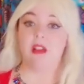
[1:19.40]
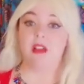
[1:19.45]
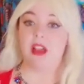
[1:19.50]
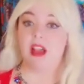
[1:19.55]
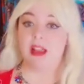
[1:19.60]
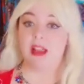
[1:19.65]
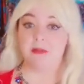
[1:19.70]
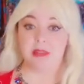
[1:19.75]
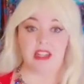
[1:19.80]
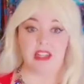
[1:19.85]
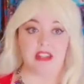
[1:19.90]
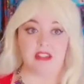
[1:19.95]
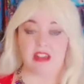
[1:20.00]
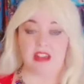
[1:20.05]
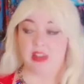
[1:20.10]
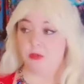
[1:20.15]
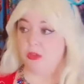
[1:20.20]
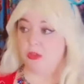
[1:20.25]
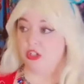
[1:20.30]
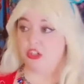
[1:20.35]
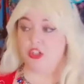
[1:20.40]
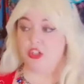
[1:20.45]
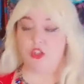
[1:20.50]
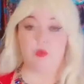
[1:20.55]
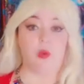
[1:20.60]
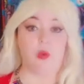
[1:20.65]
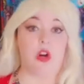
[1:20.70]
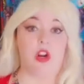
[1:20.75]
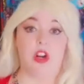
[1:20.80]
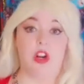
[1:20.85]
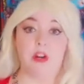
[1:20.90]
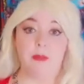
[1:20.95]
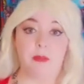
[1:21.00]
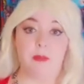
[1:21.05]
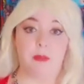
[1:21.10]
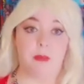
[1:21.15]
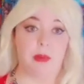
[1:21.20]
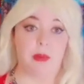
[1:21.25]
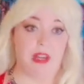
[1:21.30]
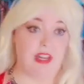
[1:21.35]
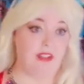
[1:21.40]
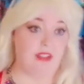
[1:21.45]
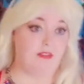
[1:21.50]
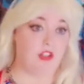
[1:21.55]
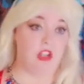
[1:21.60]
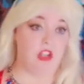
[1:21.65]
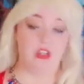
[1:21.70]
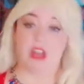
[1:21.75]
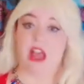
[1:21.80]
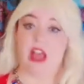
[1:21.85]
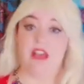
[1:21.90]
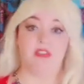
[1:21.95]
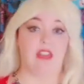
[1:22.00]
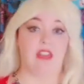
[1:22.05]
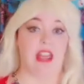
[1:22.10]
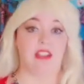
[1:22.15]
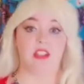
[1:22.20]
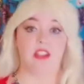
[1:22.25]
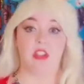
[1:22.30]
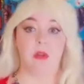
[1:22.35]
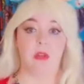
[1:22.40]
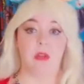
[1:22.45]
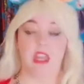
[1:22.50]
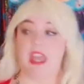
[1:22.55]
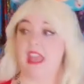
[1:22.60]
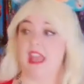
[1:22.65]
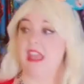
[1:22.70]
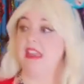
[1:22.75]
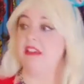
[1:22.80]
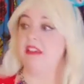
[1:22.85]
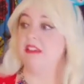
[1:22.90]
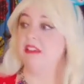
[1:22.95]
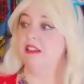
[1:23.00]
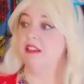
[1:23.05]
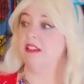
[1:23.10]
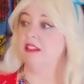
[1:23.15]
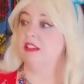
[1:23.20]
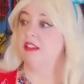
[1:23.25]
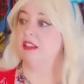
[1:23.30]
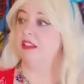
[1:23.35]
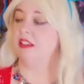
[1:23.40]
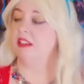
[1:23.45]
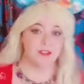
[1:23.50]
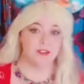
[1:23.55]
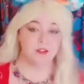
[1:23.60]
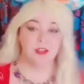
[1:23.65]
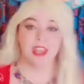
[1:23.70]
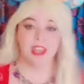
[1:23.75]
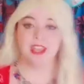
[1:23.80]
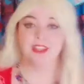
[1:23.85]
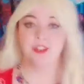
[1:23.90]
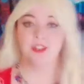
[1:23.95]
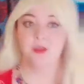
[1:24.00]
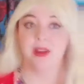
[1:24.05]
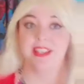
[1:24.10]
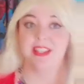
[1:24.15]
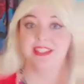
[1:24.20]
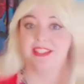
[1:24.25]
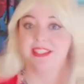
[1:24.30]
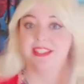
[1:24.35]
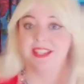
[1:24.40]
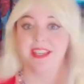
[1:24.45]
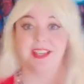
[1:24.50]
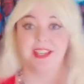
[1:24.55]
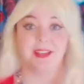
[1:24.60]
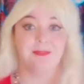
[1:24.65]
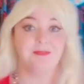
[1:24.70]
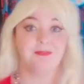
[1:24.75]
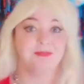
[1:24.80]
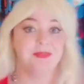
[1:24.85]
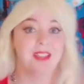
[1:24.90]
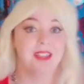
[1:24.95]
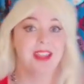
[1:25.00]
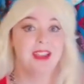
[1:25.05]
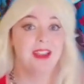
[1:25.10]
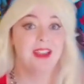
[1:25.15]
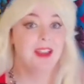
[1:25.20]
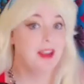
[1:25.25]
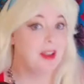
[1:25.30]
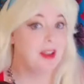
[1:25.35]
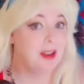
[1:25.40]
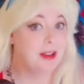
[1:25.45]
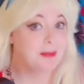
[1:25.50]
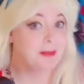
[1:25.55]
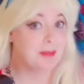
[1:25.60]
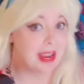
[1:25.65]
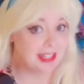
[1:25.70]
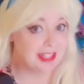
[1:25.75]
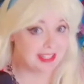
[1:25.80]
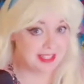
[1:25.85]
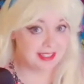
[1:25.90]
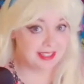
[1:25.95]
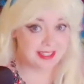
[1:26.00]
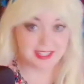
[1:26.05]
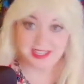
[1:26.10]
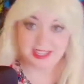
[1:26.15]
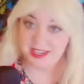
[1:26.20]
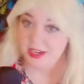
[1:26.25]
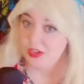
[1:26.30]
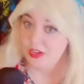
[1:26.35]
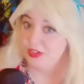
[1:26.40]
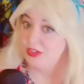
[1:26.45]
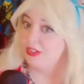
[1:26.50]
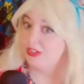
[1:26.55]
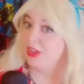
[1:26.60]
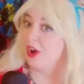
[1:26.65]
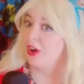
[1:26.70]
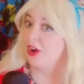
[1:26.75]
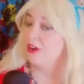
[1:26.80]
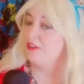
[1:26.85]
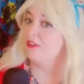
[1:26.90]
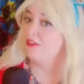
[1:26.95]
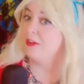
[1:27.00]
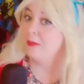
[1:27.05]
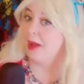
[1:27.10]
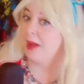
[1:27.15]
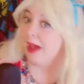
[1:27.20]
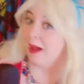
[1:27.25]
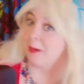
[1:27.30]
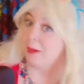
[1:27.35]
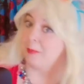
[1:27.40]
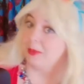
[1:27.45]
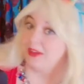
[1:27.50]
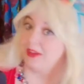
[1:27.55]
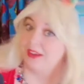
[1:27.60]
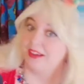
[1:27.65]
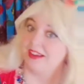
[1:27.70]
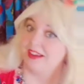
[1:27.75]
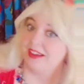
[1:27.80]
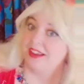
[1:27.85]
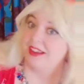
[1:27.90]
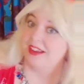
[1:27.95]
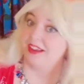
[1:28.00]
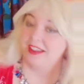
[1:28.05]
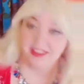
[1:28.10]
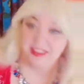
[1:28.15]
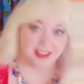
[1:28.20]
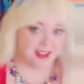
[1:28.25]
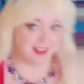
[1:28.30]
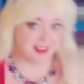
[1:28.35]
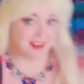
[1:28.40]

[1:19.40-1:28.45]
I mean, I wish you were, but if you're not, that's okay. And if you can't quite see, my Disney ears are from up, I'm